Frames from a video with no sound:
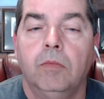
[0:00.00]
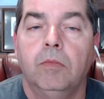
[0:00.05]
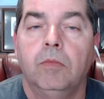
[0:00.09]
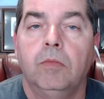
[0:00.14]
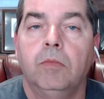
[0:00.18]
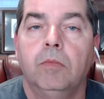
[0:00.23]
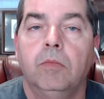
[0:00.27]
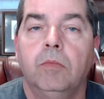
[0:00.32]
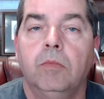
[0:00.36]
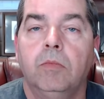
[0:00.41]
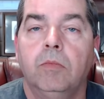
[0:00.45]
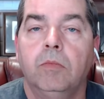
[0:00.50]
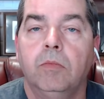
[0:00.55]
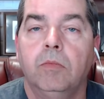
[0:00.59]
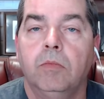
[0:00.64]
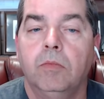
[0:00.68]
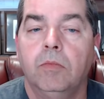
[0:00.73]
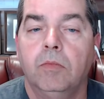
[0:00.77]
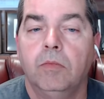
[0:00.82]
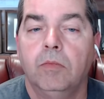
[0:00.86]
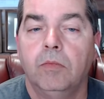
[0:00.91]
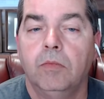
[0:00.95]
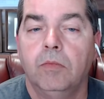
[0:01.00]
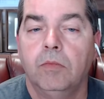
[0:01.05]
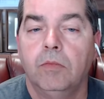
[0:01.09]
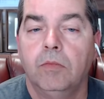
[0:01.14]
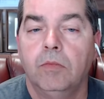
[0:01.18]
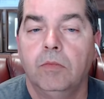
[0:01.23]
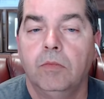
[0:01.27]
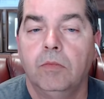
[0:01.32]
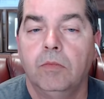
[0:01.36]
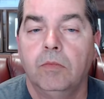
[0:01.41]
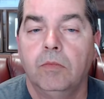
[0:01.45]

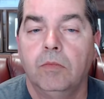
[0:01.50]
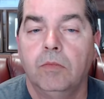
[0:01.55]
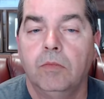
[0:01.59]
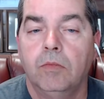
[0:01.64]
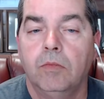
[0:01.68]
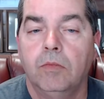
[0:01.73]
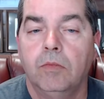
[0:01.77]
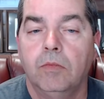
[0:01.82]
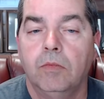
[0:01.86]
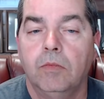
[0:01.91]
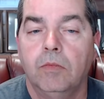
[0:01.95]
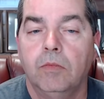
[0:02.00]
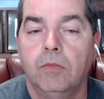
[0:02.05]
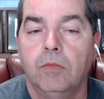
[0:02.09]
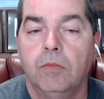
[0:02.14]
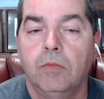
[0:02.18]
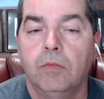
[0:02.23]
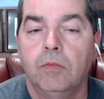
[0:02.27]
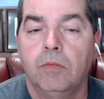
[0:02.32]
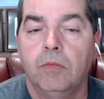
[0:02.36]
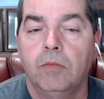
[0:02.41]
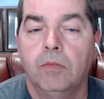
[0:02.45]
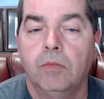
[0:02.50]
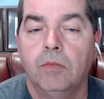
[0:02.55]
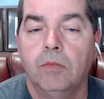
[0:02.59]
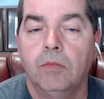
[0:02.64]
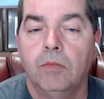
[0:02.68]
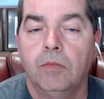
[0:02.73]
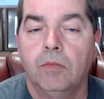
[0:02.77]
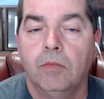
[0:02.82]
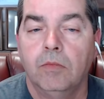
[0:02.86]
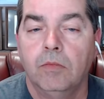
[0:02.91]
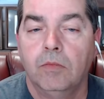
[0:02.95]

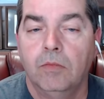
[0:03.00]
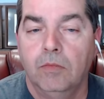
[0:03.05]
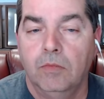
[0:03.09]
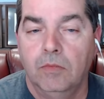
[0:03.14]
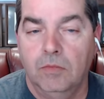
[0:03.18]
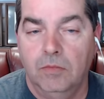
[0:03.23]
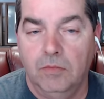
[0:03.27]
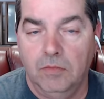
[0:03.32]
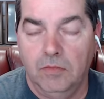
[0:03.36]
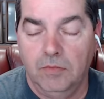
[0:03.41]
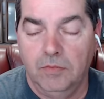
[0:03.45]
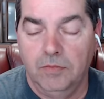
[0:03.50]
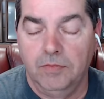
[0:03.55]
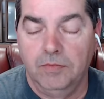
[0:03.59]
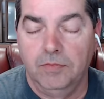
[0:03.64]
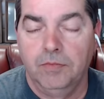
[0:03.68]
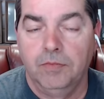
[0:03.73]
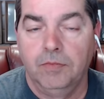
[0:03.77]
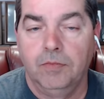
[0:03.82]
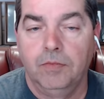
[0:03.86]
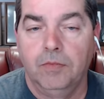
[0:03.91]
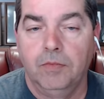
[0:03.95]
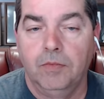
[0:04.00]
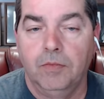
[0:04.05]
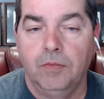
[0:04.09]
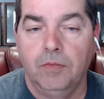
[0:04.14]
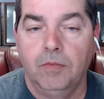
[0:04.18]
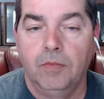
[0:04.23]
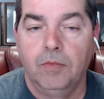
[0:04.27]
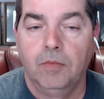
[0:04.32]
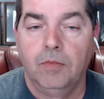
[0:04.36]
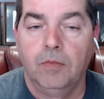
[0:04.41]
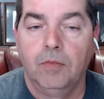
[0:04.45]

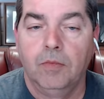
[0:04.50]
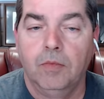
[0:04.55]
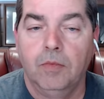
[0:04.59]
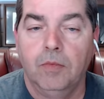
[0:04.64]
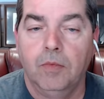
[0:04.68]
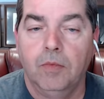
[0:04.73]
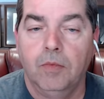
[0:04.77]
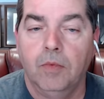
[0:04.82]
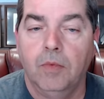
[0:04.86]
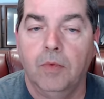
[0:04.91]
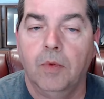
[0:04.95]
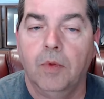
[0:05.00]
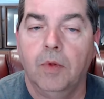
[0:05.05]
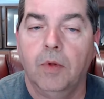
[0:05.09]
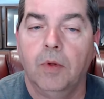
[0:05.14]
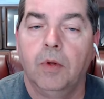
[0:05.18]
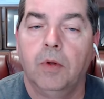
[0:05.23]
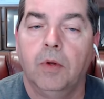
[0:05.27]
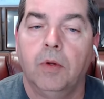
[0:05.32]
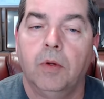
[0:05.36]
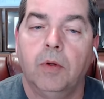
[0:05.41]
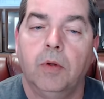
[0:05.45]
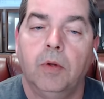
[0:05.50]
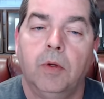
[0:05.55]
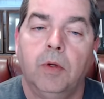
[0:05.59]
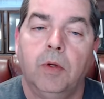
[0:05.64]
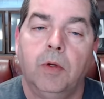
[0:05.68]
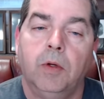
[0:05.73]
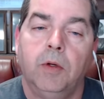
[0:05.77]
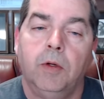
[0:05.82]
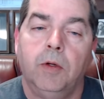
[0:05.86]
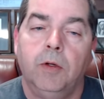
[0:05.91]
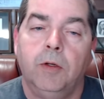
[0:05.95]

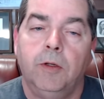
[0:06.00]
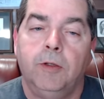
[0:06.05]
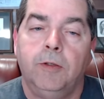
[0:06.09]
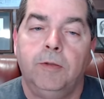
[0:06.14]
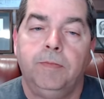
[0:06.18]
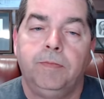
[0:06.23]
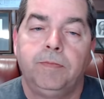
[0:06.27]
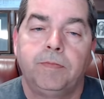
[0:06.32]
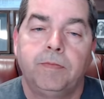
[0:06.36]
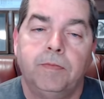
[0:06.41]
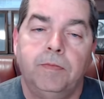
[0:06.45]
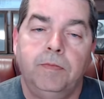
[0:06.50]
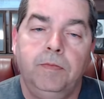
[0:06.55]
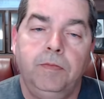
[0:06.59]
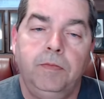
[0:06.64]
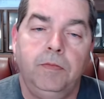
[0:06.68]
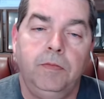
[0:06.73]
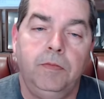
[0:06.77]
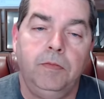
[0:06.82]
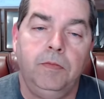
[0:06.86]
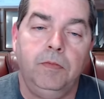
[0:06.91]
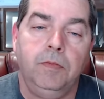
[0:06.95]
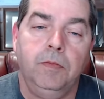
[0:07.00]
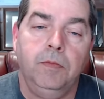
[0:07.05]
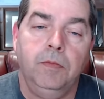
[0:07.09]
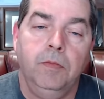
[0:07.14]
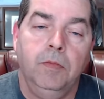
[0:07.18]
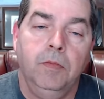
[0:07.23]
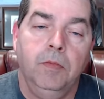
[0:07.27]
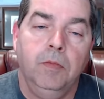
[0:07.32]
The person shown says nothing.